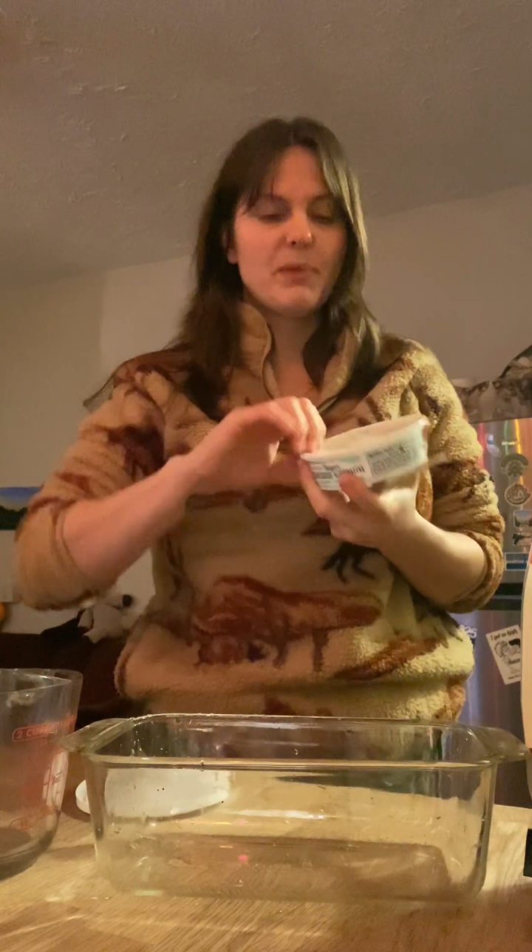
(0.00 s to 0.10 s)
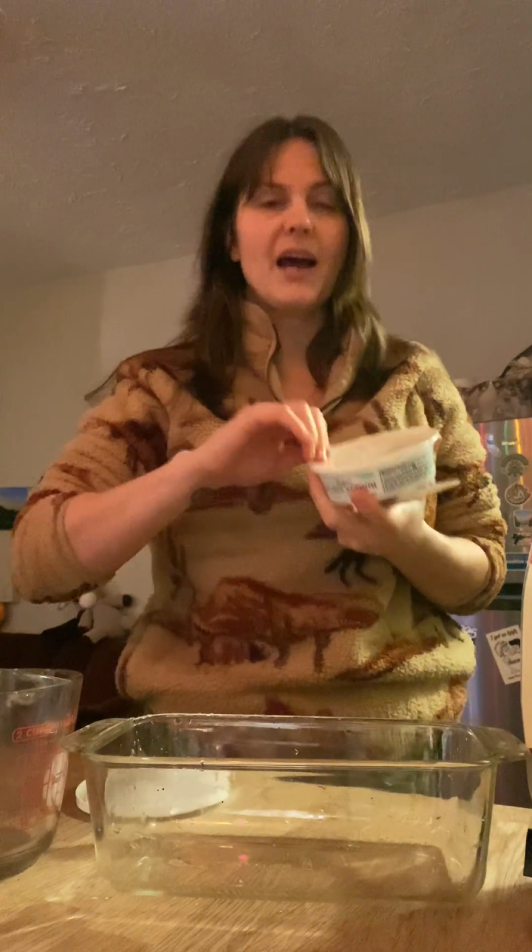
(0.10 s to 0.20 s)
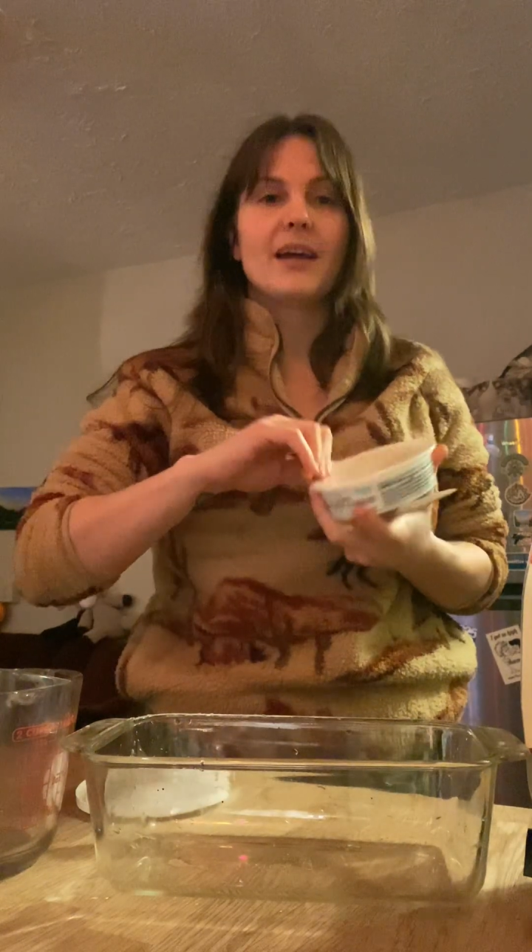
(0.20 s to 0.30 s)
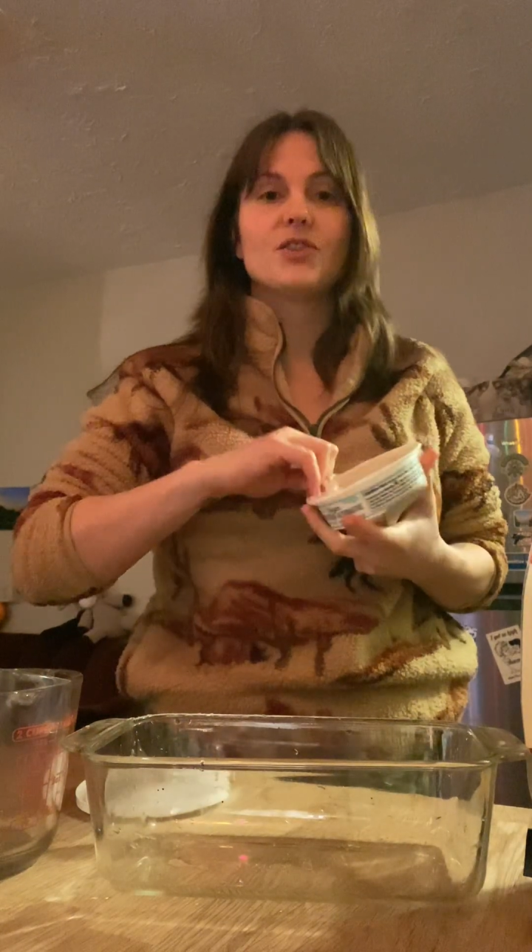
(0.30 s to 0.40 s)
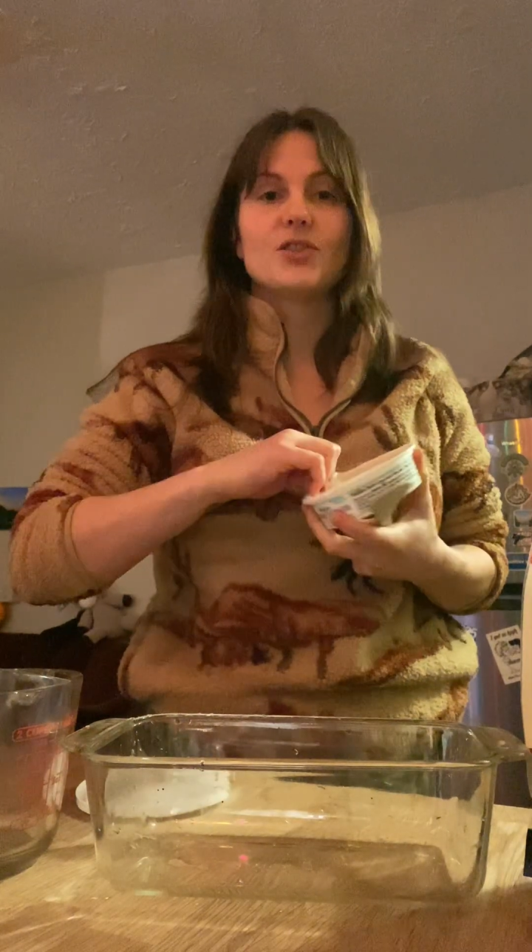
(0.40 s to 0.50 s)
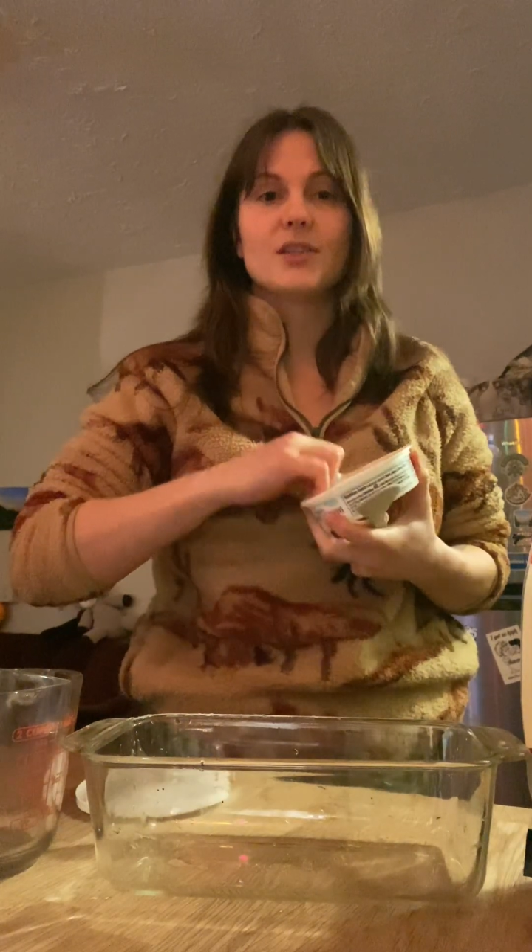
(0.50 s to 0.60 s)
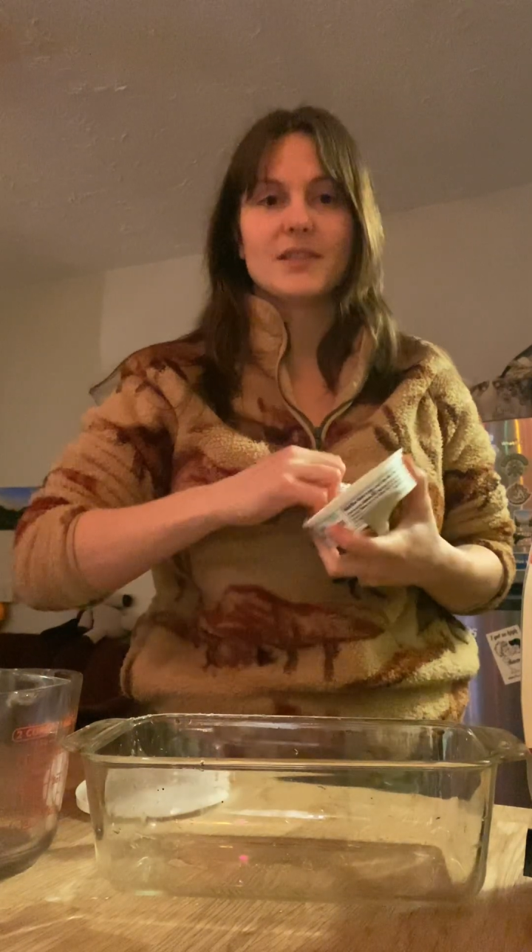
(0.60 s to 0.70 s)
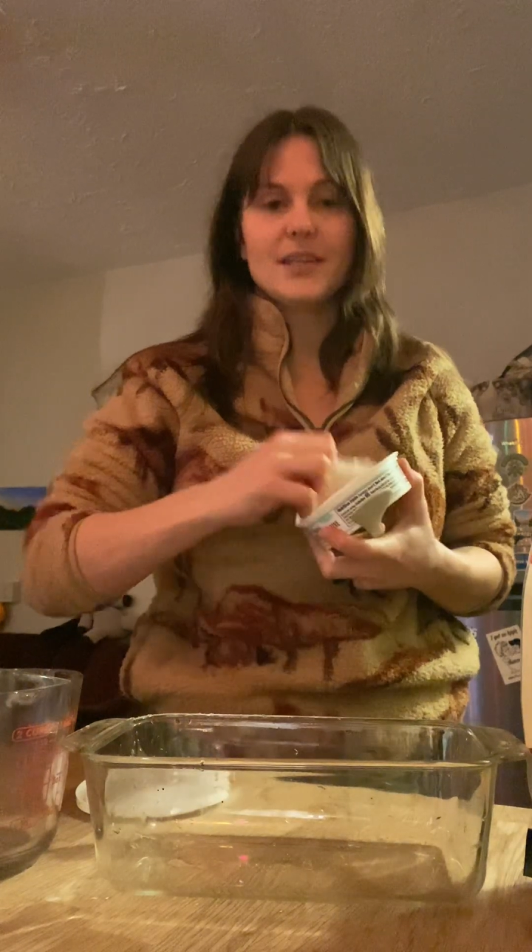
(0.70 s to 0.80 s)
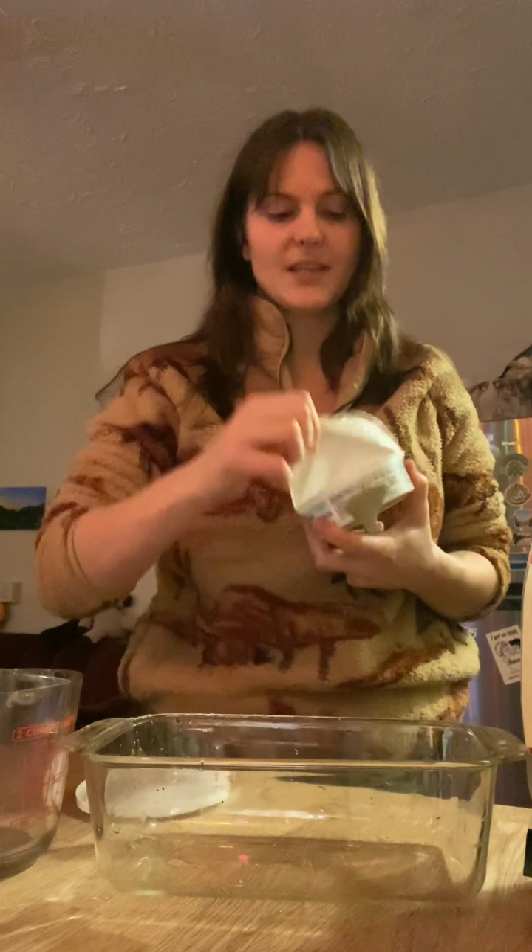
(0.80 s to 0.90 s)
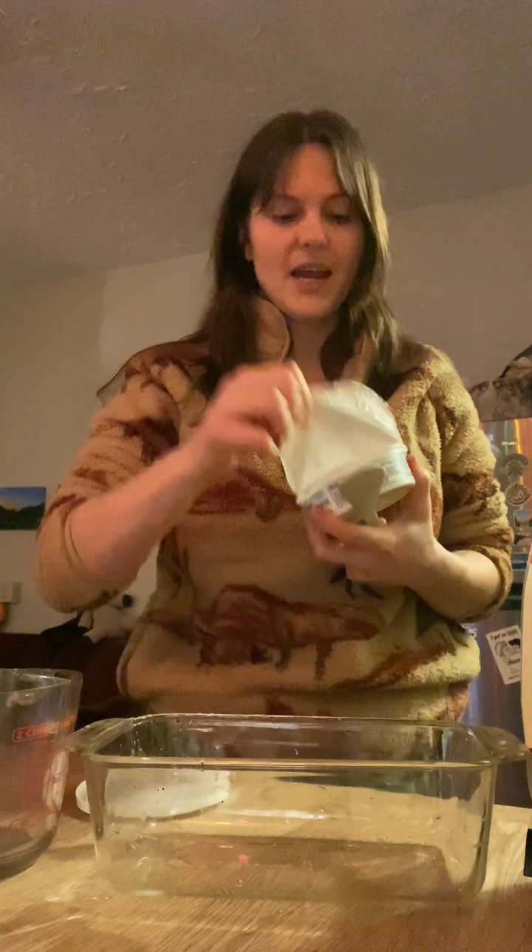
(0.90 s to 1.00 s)
package just
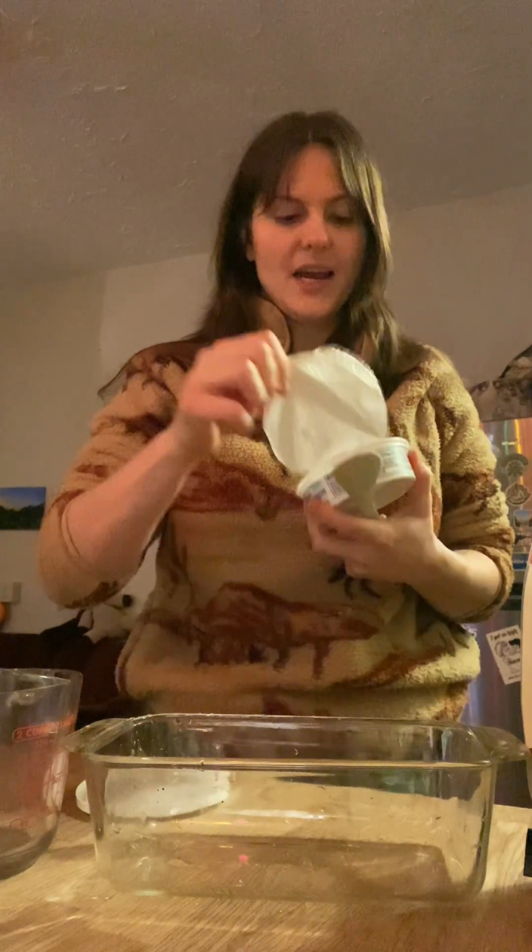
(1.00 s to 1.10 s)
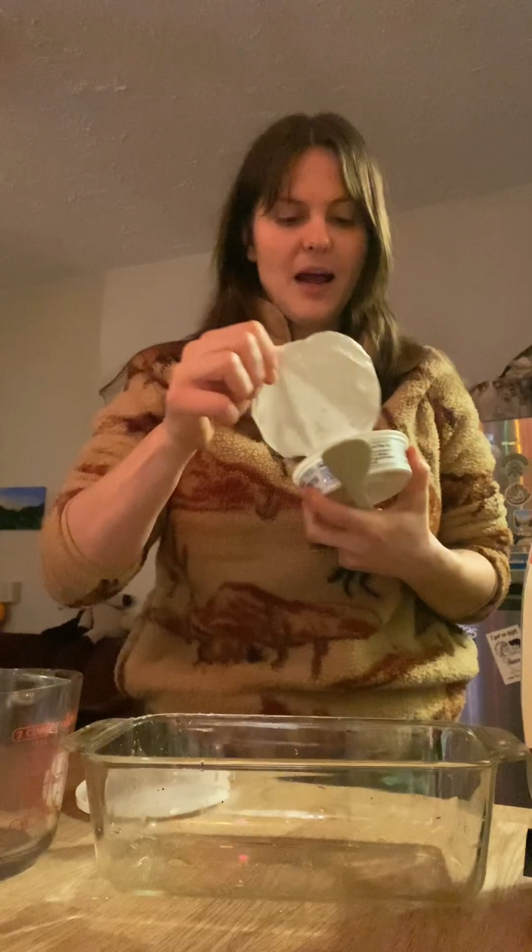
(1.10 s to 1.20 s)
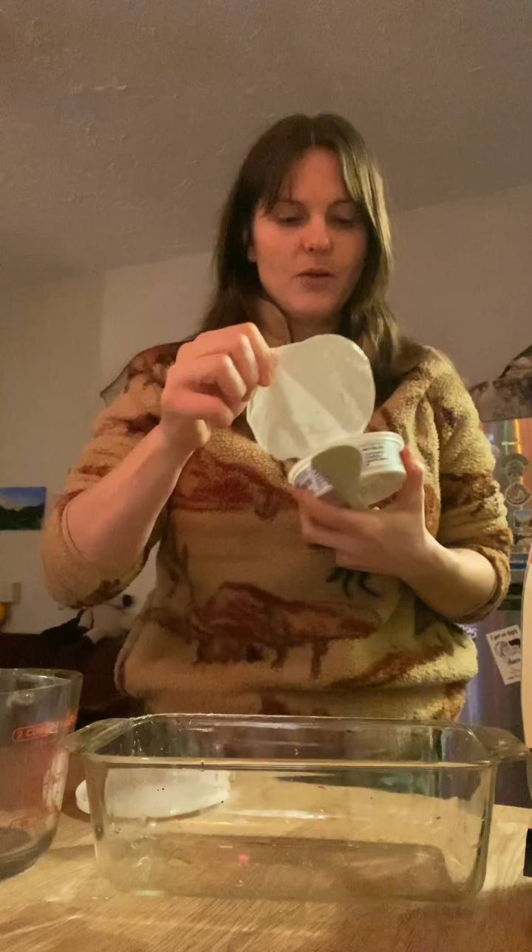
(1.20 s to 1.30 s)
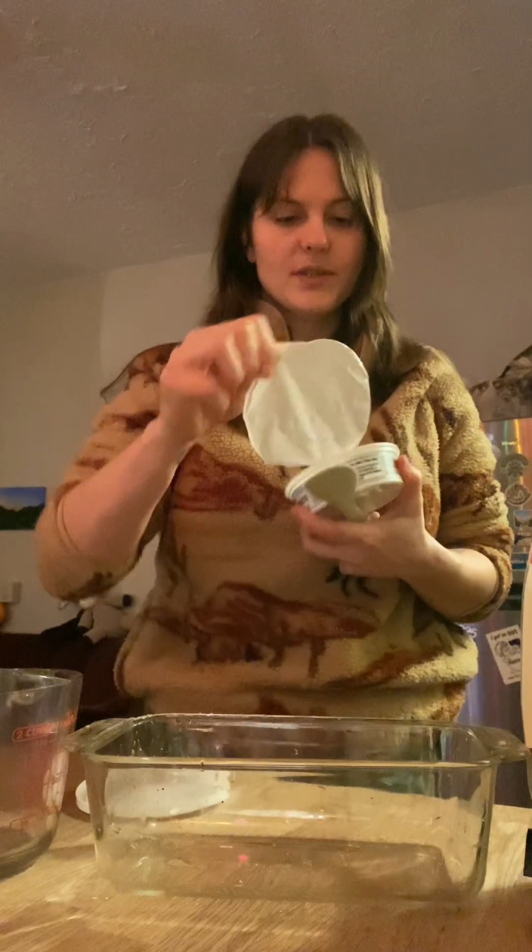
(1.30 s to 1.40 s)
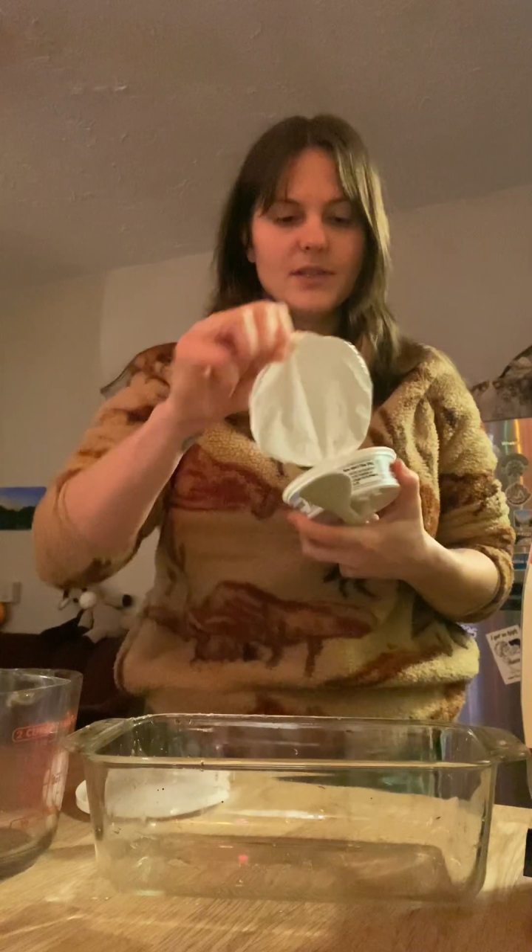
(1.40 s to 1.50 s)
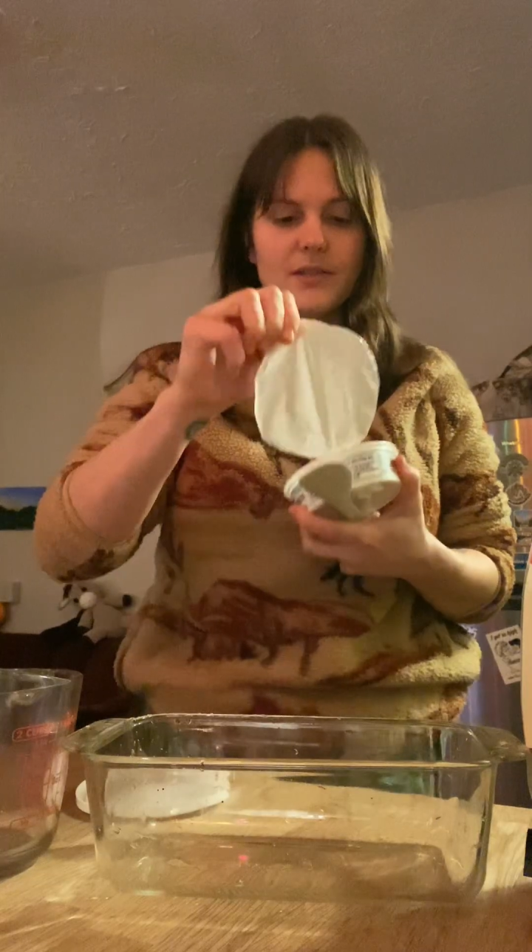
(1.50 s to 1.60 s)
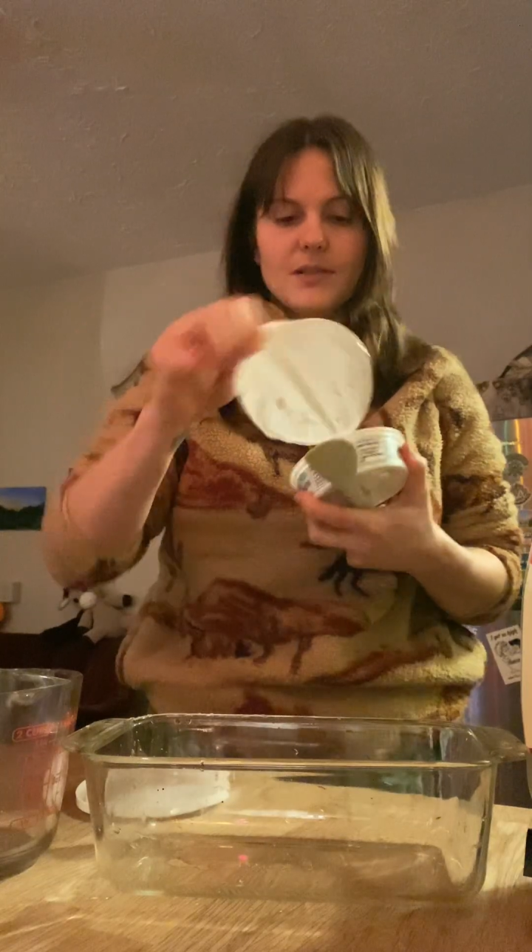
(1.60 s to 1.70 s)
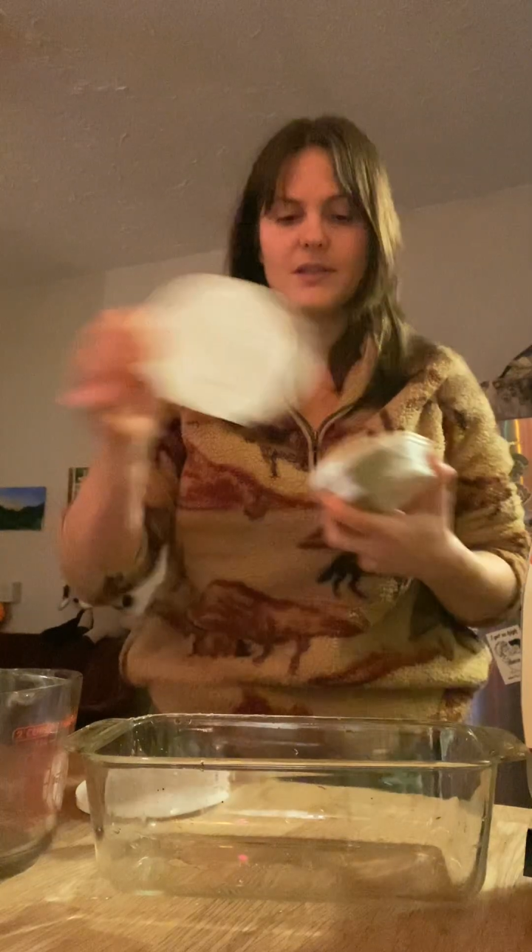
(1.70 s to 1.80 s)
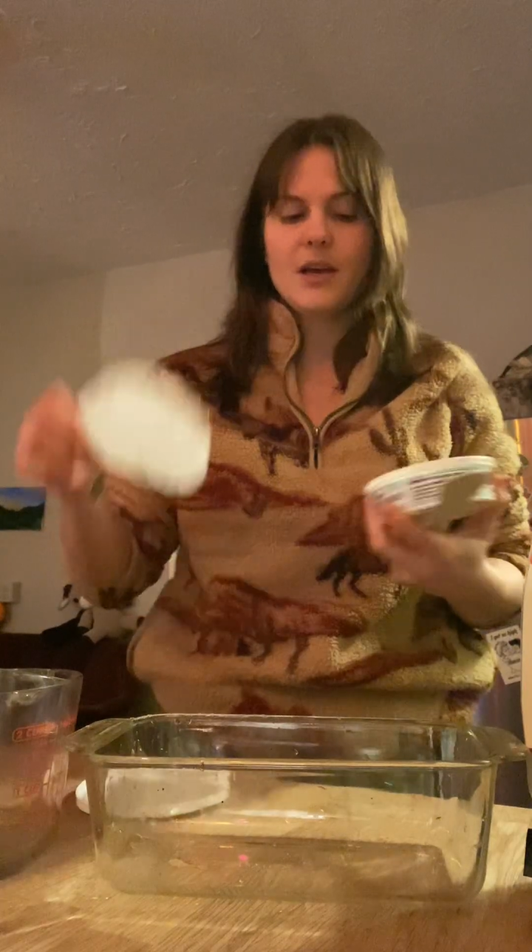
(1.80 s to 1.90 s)
says 8 ounces.